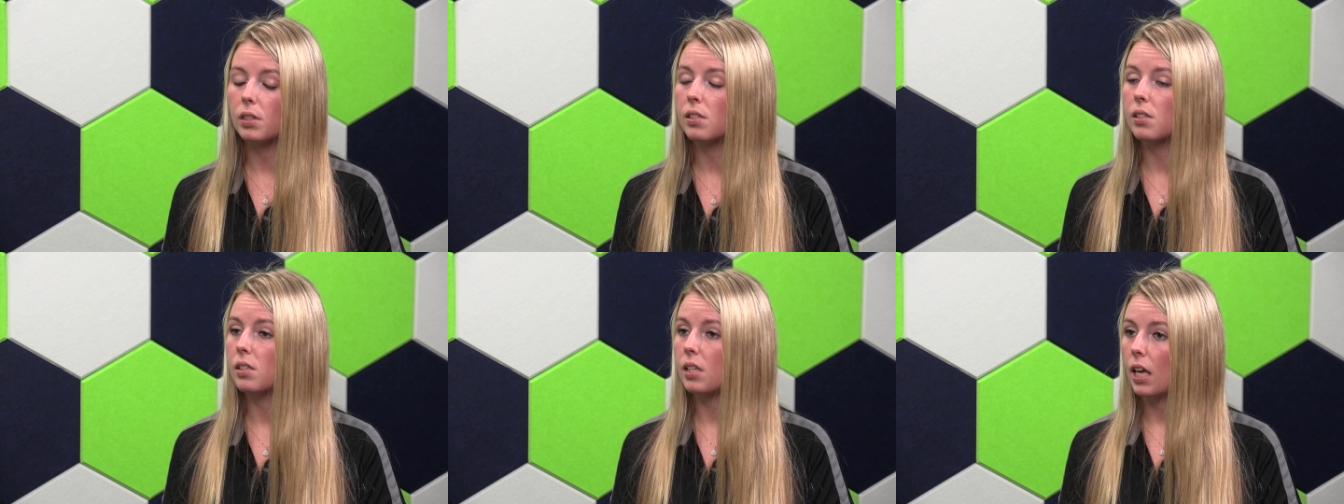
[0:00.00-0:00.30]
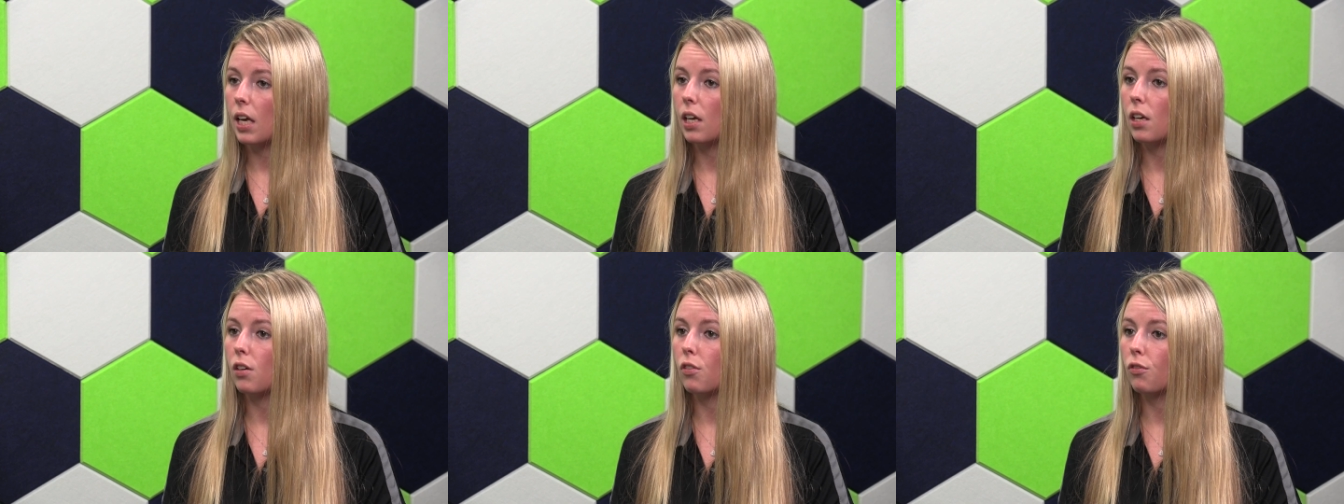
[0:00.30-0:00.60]

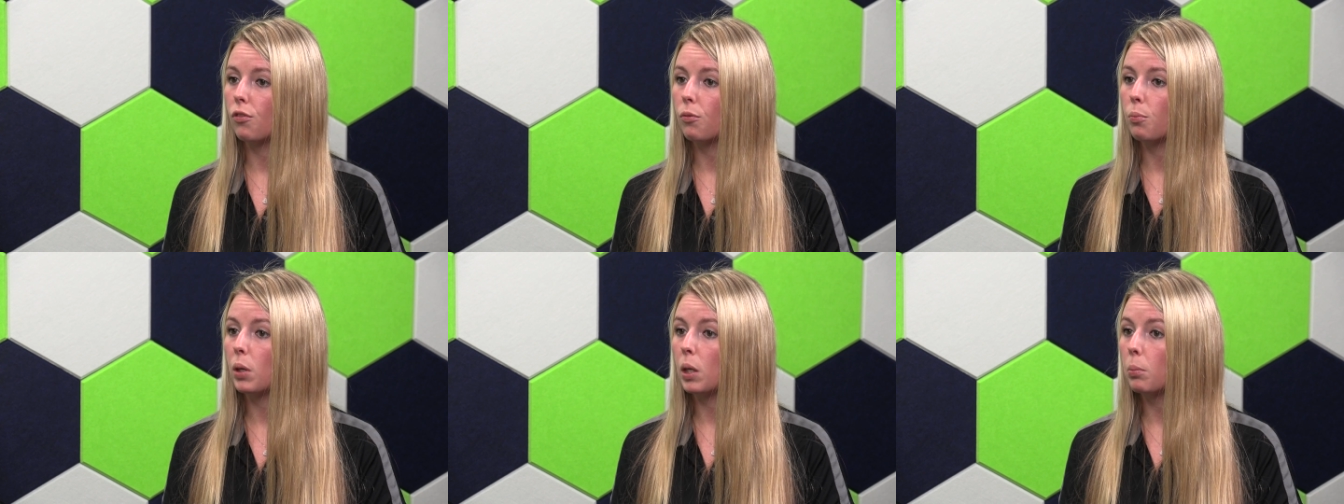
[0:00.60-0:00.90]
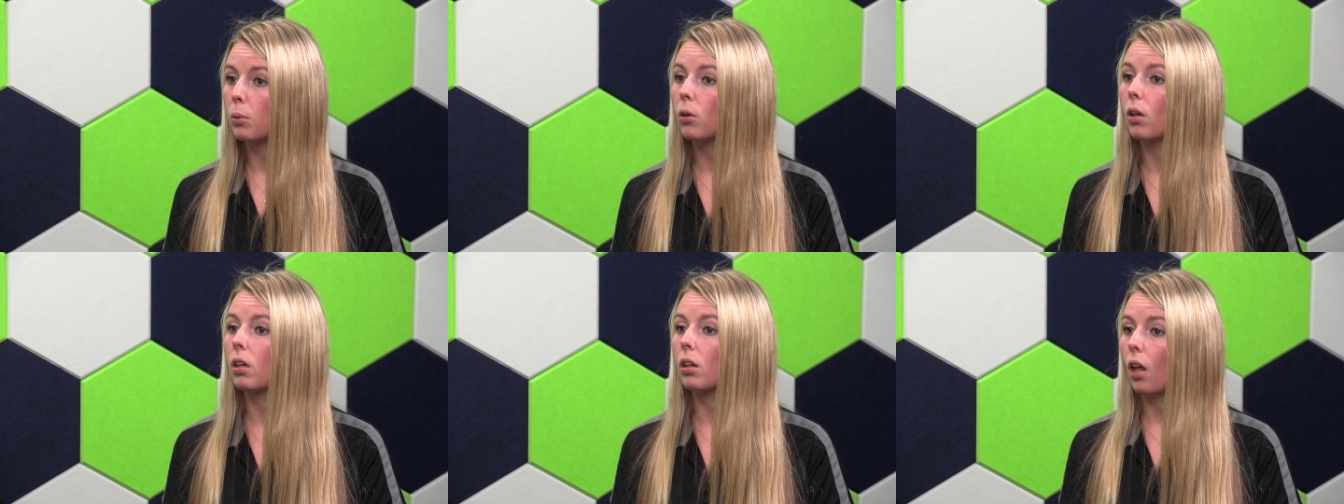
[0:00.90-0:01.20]
save
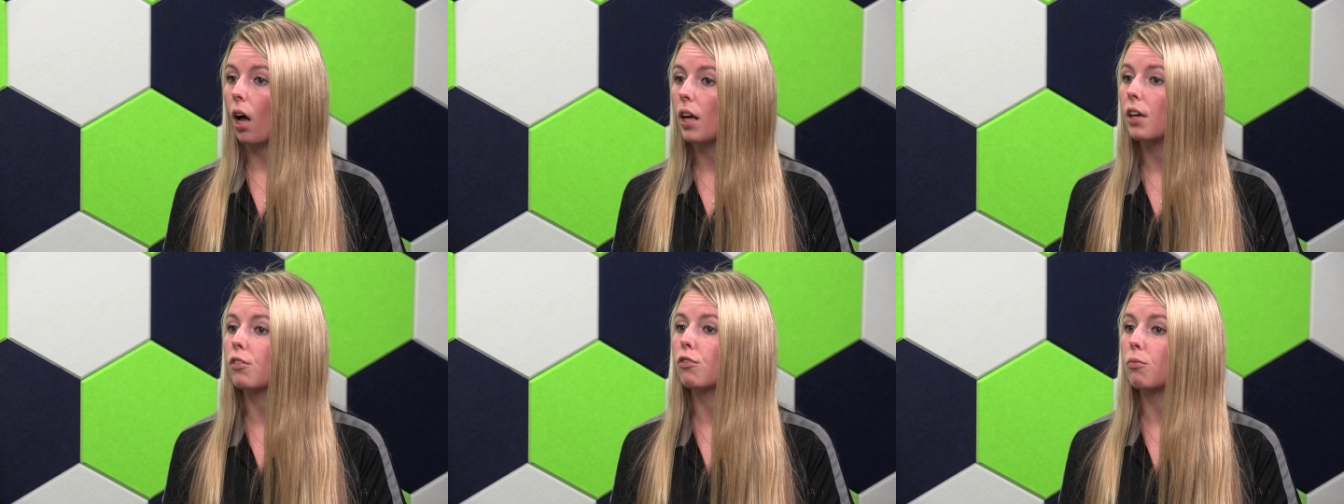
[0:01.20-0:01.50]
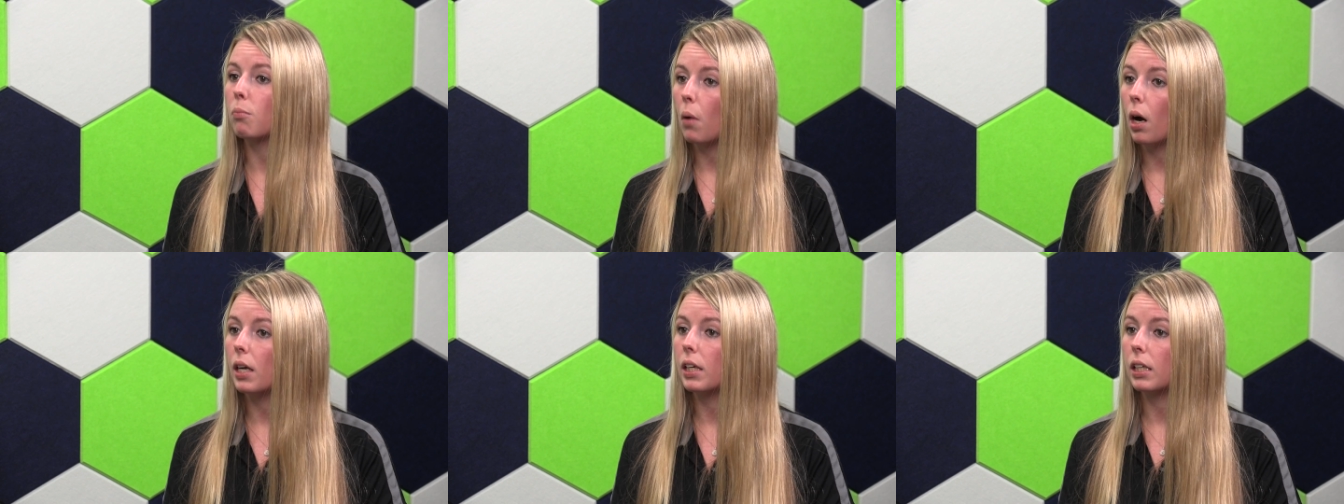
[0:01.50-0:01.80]
people a lot
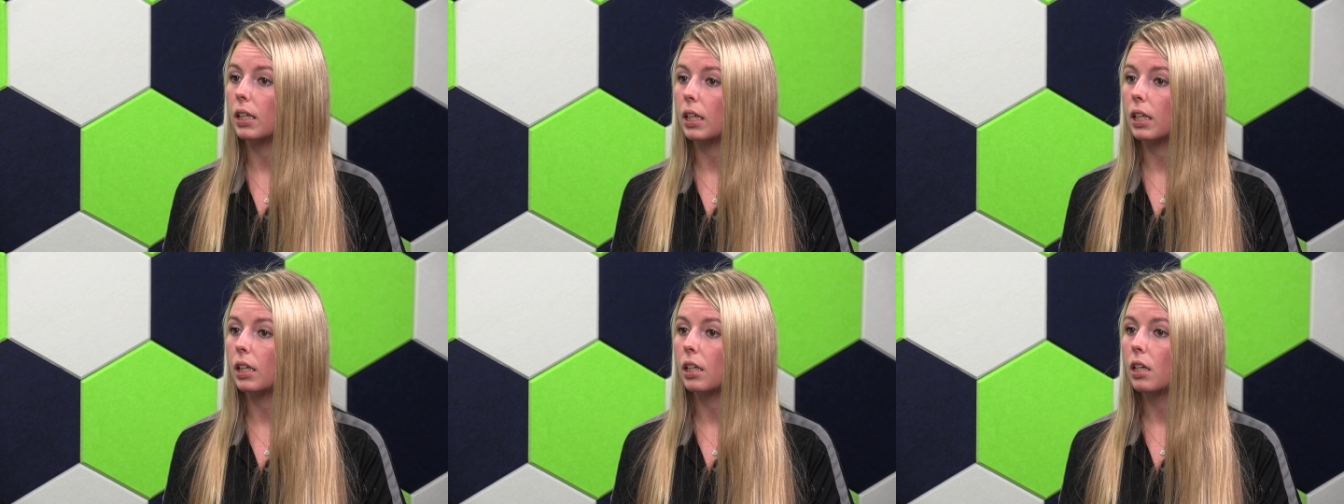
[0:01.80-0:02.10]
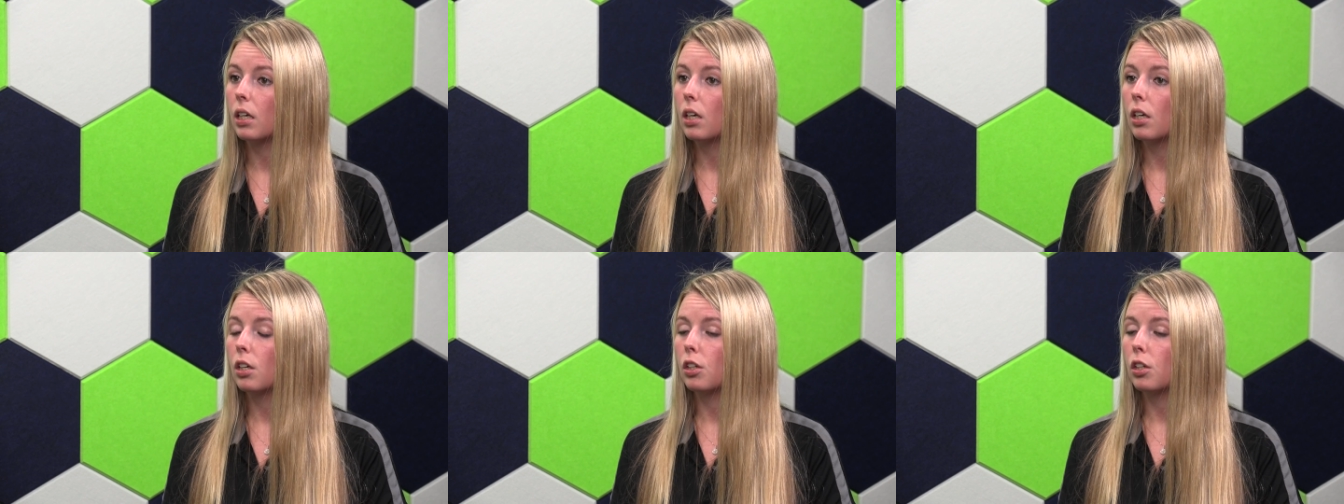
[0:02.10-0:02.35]
of money,